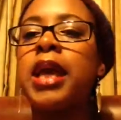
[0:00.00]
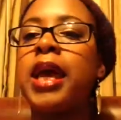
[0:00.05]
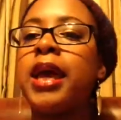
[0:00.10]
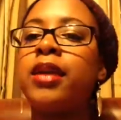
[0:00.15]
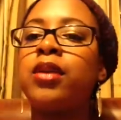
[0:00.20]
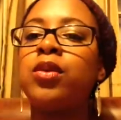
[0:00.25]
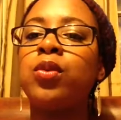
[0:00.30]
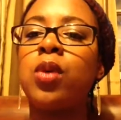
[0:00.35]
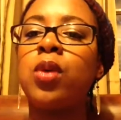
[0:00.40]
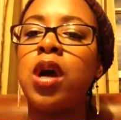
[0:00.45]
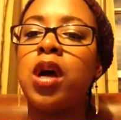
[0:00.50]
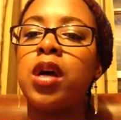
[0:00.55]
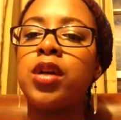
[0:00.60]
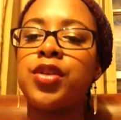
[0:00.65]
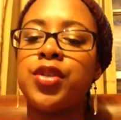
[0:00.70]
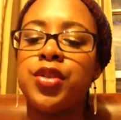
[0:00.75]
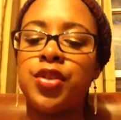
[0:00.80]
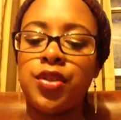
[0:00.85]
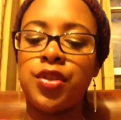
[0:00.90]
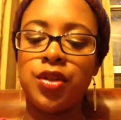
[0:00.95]
hand
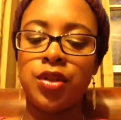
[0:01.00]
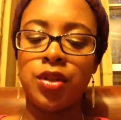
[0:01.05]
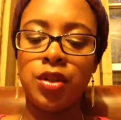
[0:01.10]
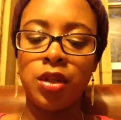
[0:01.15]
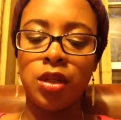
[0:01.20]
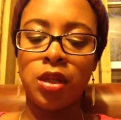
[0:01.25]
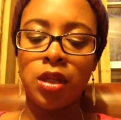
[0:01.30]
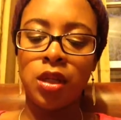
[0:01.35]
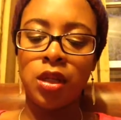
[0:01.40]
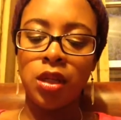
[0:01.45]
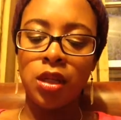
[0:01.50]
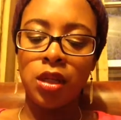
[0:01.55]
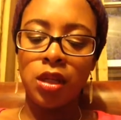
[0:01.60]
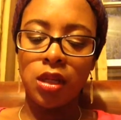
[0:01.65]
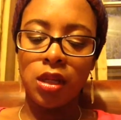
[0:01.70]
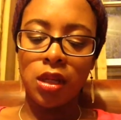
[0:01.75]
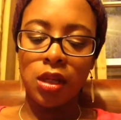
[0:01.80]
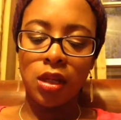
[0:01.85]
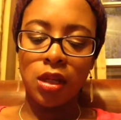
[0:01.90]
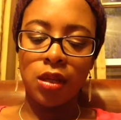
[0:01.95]
wash,
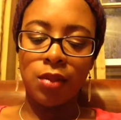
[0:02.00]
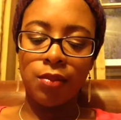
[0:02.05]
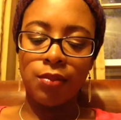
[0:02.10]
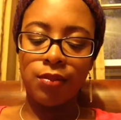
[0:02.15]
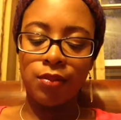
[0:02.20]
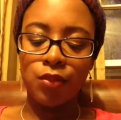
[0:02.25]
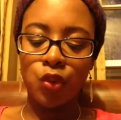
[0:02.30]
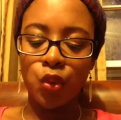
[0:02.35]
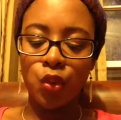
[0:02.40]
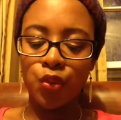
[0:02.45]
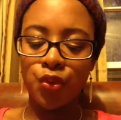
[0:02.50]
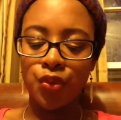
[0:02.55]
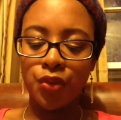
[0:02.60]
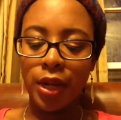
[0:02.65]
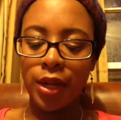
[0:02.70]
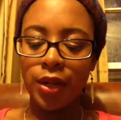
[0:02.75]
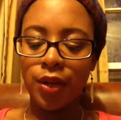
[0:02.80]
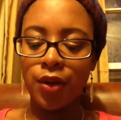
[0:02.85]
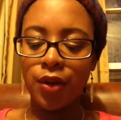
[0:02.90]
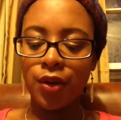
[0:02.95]
no
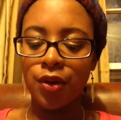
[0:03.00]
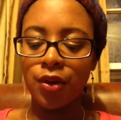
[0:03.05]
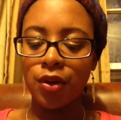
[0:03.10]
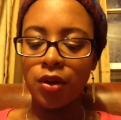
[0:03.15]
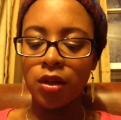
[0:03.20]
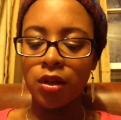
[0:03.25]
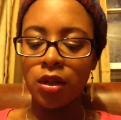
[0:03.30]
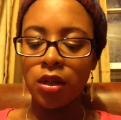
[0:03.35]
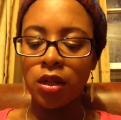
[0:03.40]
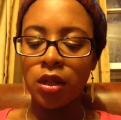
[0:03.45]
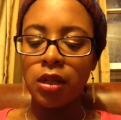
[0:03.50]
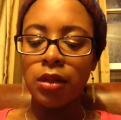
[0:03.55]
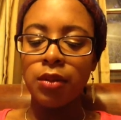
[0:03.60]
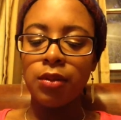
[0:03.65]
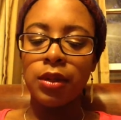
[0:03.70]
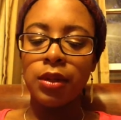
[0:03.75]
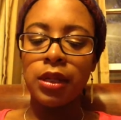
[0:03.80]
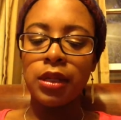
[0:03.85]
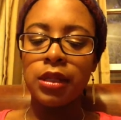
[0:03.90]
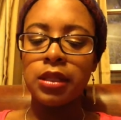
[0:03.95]
dryer.
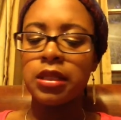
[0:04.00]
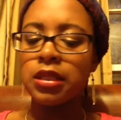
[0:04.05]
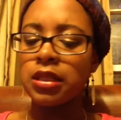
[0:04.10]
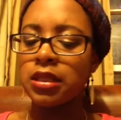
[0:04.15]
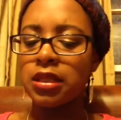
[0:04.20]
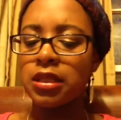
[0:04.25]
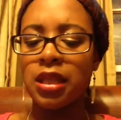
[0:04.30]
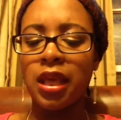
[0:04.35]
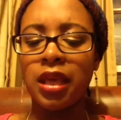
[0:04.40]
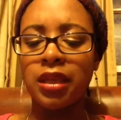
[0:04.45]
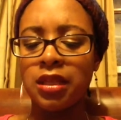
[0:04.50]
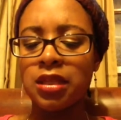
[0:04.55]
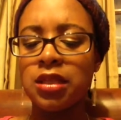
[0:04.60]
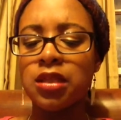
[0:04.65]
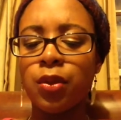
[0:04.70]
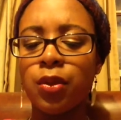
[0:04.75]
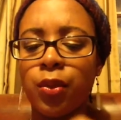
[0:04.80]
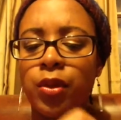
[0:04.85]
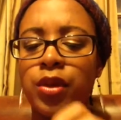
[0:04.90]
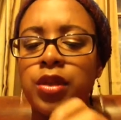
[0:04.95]
This is
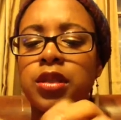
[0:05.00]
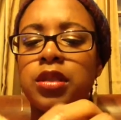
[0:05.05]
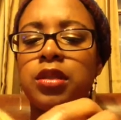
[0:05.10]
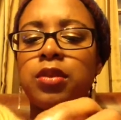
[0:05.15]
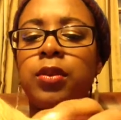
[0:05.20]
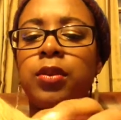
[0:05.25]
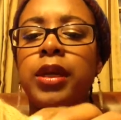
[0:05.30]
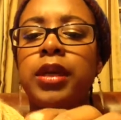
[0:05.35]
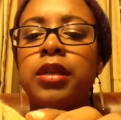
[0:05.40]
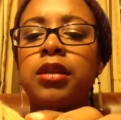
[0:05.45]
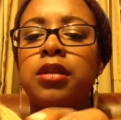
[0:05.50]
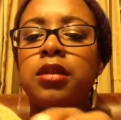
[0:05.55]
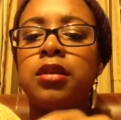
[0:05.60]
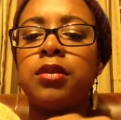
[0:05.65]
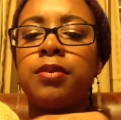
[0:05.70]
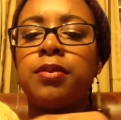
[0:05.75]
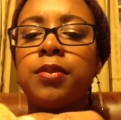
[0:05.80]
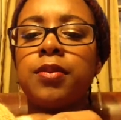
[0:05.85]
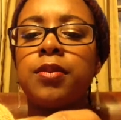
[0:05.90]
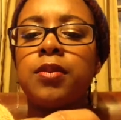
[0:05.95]
a worsted weight,
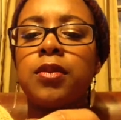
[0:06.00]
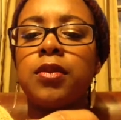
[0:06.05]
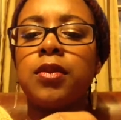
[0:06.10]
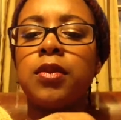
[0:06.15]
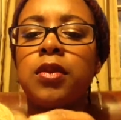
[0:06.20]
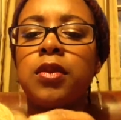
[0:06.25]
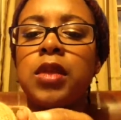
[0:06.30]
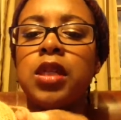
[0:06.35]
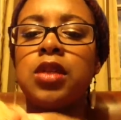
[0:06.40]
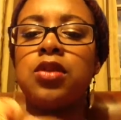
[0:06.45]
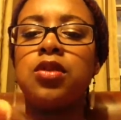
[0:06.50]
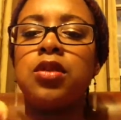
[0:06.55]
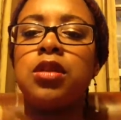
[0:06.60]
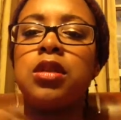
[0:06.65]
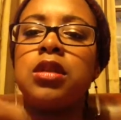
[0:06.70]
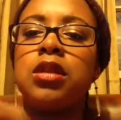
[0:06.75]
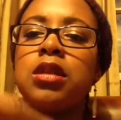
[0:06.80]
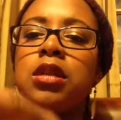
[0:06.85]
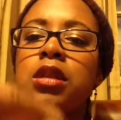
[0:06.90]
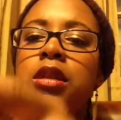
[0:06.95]
as you
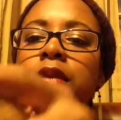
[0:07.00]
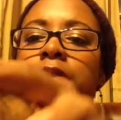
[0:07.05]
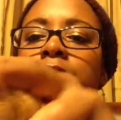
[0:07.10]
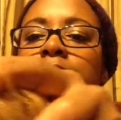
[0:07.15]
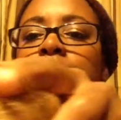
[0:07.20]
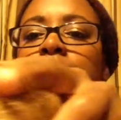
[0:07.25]
can see.